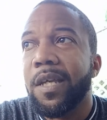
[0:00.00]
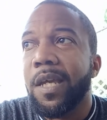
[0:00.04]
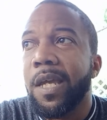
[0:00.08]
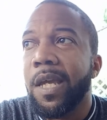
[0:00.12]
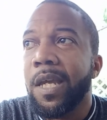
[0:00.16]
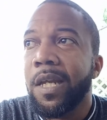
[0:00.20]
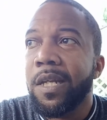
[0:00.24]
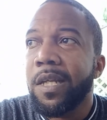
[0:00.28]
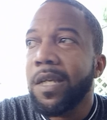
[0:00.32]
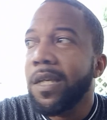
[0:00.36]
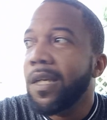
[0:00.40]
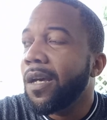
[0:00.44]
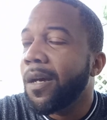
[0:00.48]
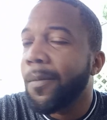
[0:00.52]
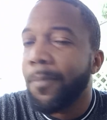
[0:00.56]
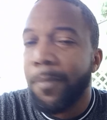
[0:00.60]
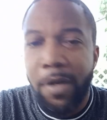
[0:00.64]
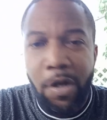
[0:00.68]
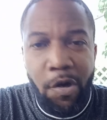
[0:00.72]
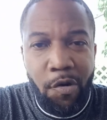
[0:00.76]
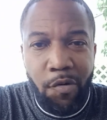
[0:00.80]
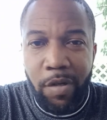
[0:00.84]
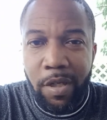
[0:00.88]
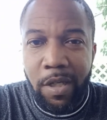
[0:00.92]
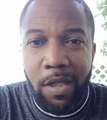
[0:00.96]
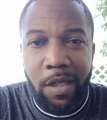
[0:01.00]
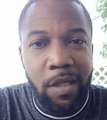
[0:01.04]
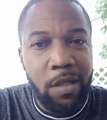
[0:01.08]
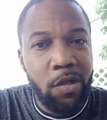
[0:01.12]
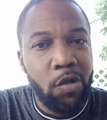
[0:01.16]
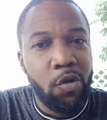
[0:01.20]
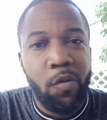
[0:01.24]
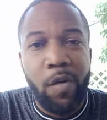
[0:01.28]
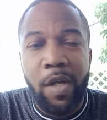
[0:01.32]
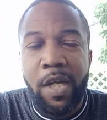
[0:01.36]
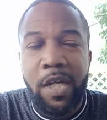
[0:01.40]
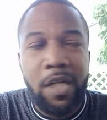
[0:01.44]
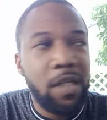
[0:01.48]
any American
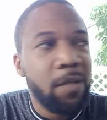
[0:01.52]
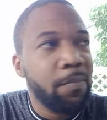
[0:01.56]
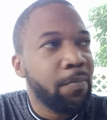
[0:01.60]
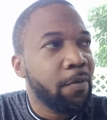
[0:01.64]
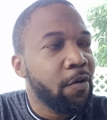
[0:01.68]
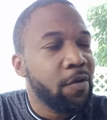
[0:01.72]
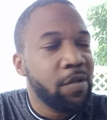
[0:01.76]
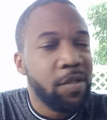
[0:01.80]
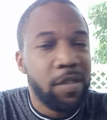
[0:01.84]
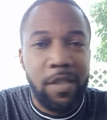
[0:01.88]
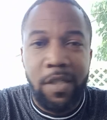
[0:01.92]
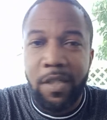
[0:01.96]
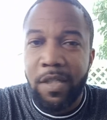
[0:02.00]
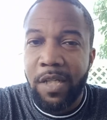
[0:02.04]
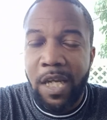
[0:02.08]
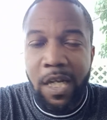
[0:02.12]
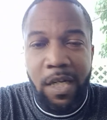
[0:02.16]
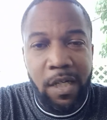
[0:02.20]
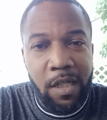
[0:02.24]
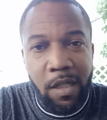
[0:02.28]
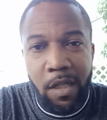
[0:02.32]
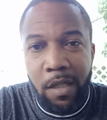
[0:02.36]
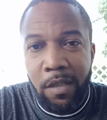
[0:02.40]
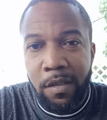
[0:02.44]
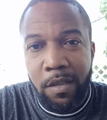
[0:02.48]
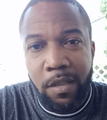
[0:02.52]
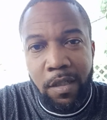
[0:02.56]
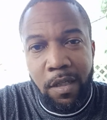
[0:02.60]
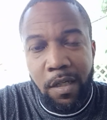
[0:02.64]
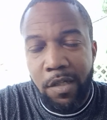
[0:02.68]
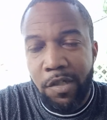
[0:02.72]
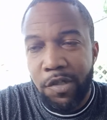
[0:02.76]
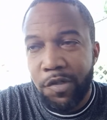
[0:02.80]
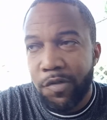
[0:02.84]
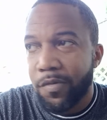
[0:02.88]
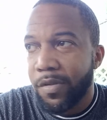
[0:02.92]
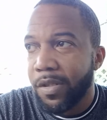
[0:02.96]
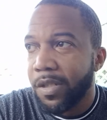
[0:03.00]
or any person in any other
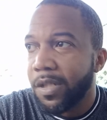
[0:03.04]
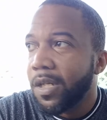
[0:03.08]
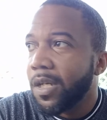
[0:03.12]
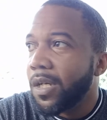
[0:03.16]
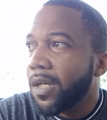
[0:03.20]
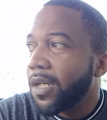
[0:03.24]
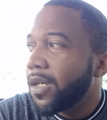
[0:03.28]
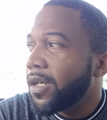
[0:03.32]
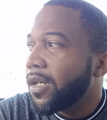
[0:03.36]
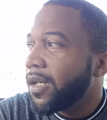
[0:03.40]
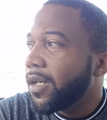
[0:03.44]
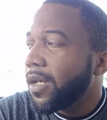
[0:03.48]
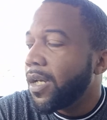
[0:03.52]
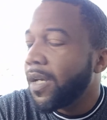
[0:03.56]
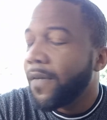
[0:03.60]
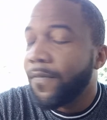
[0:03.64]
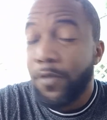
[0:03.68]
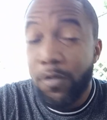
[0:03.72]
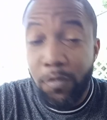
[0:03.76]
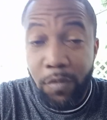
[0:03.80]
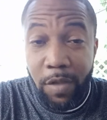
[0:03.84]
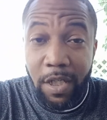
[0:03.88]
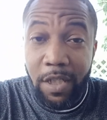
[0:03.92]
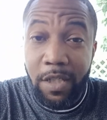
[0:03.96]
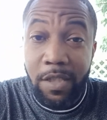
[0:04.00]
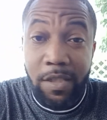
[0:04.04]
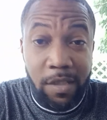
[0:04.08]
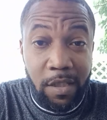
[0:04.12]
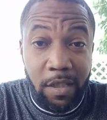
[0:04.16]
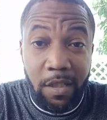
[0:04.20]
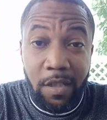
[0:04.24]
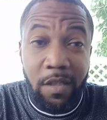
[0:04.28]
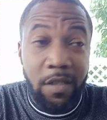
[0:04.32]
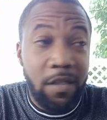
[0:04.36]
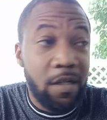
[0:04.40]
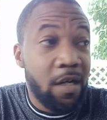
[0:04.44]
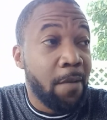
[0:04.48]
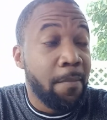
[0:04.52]
country, if you get into
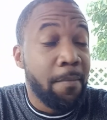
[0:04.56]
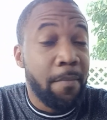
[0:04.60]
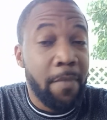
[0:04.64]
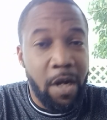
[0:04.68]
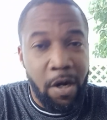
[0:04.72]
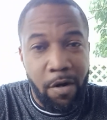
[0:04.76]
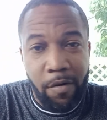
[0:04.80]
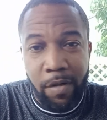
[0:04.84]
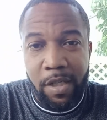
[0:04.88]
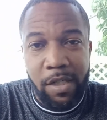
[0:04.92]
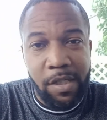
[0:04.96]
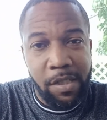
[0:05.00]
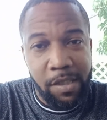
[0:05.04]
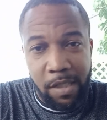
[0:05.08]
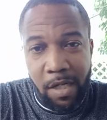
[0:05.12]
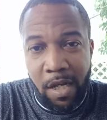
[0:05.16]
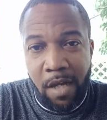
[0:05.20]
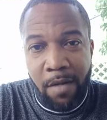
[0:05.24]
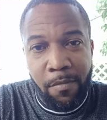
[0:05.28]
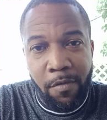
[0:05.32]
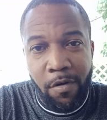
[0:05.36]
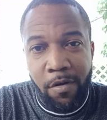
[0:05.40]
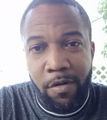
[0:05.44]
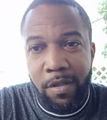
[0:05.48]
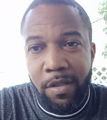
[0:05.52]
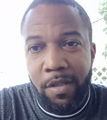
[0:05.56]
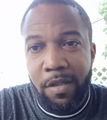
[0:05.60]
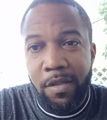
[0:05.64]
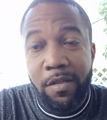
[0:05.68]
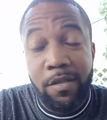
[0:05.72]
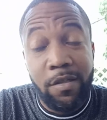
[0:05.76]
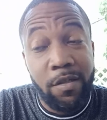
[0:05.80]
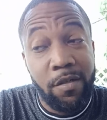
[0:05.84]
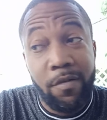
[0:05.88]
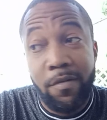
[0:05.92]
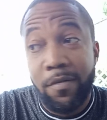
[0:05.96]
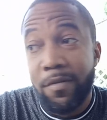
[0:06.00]
the American stock market,